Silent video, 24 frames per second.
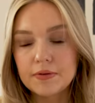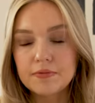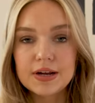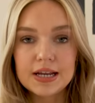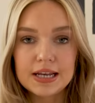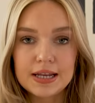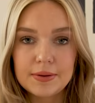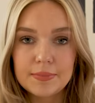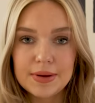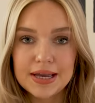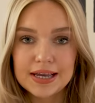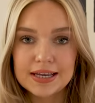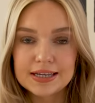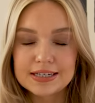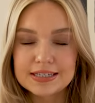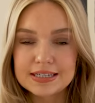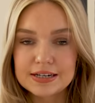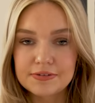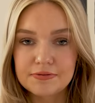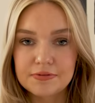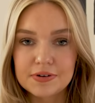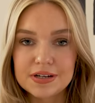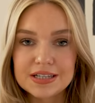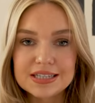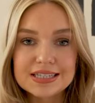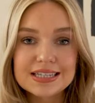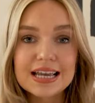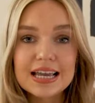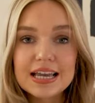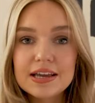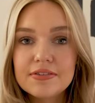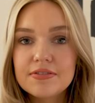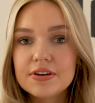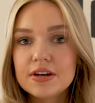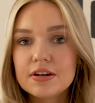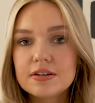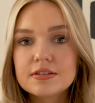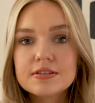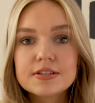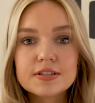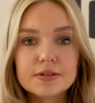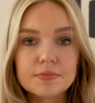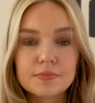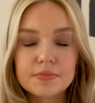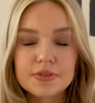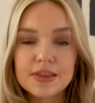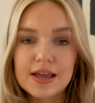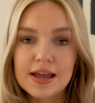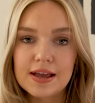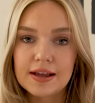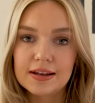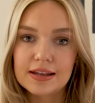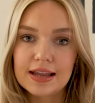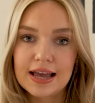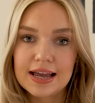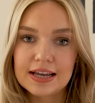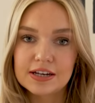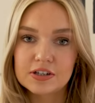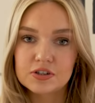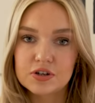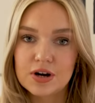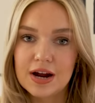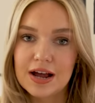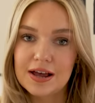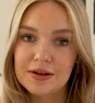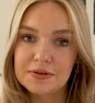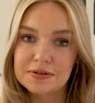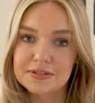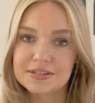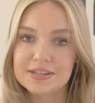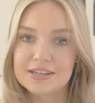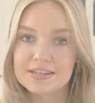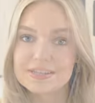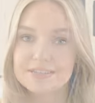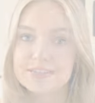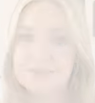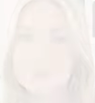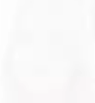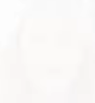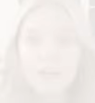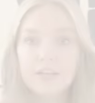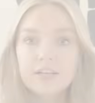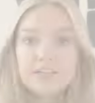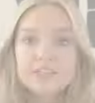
really make a difference, even on something like trousers.